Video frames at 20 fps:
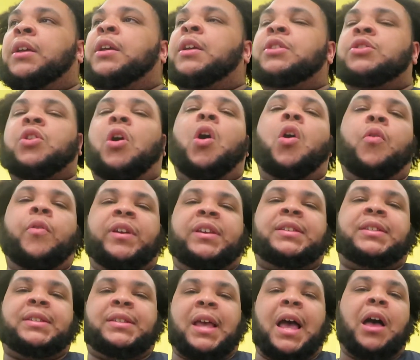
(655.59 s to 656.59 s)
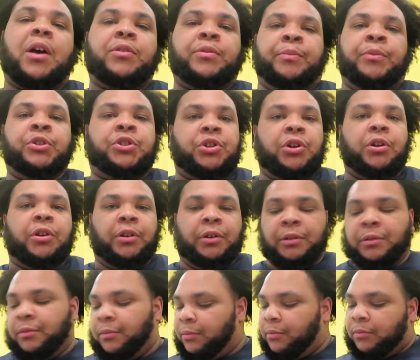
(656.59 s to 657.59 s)
he's always sound
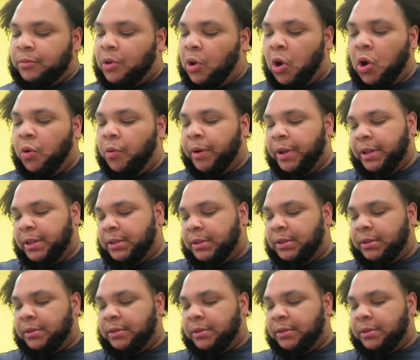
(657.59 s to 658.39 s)
matured. Always.